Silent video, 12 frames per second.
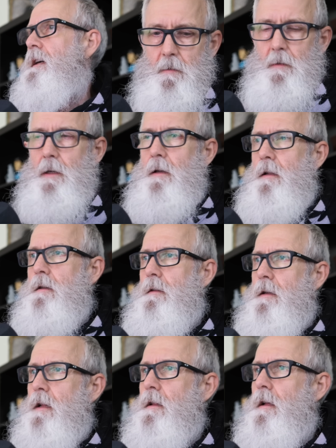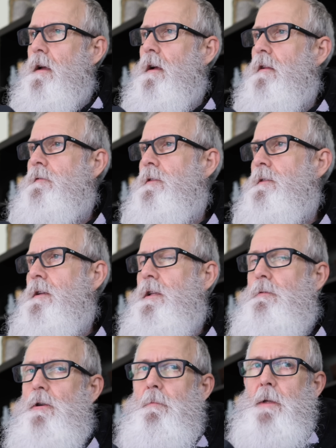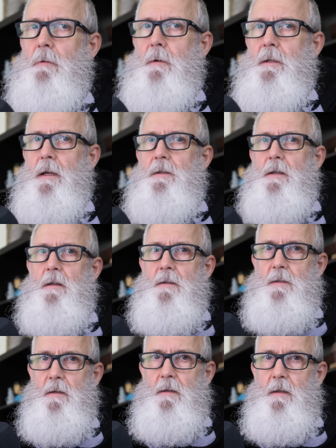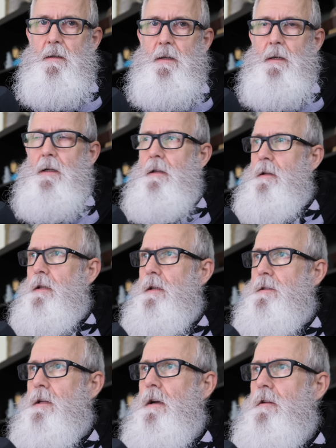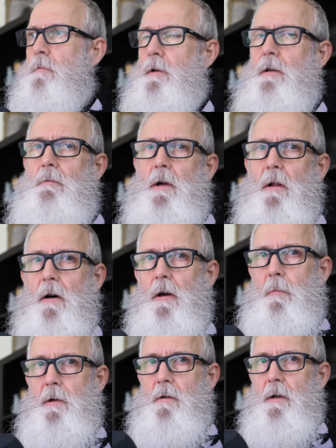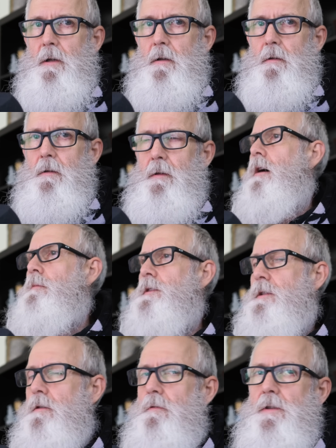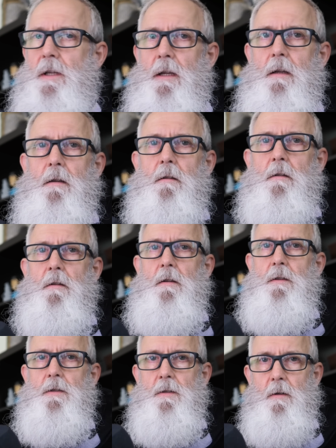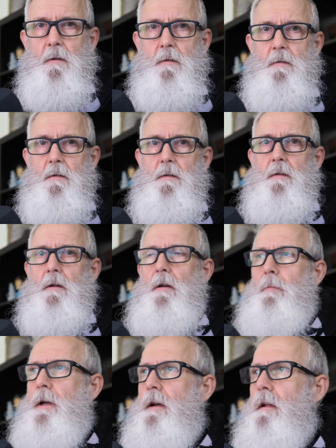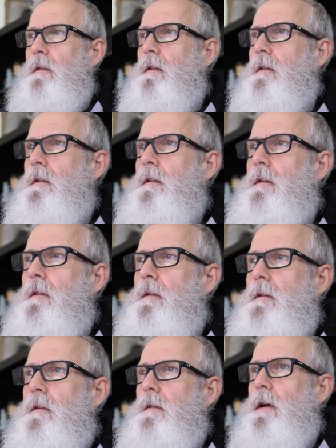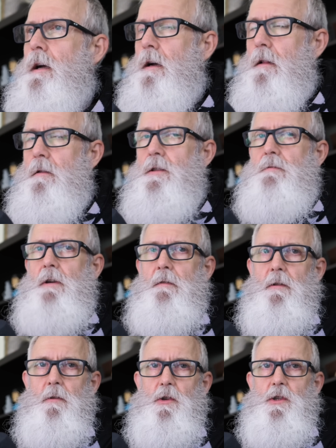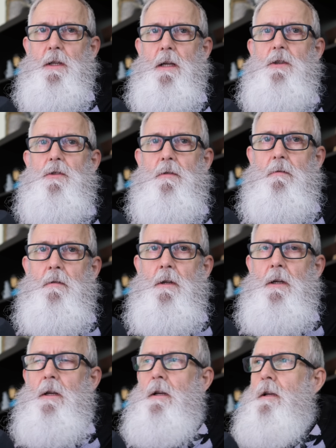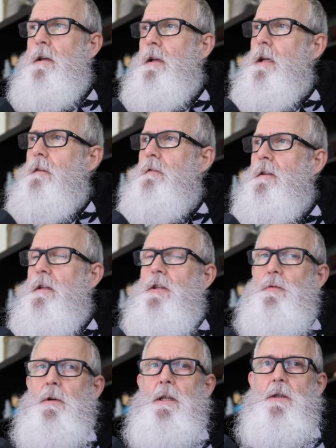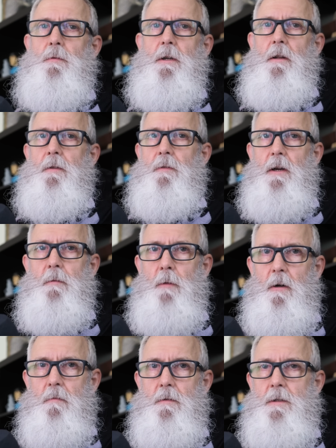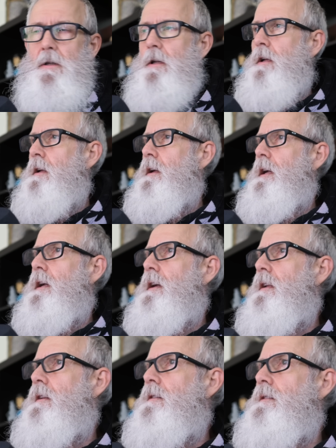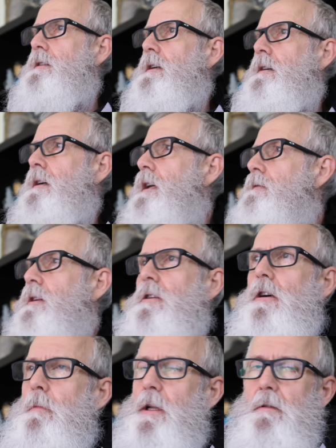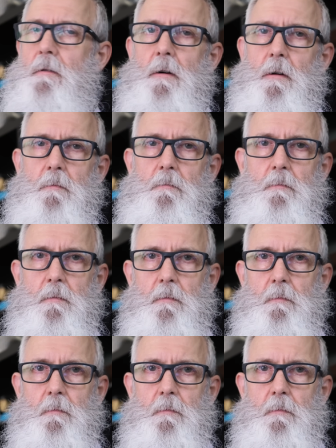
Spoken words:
And the other elephant in the room that we need to consider is going to be reliability. I'm still seeing concerns about Harley's Revolution engine, even in 2023 models, and even a comment on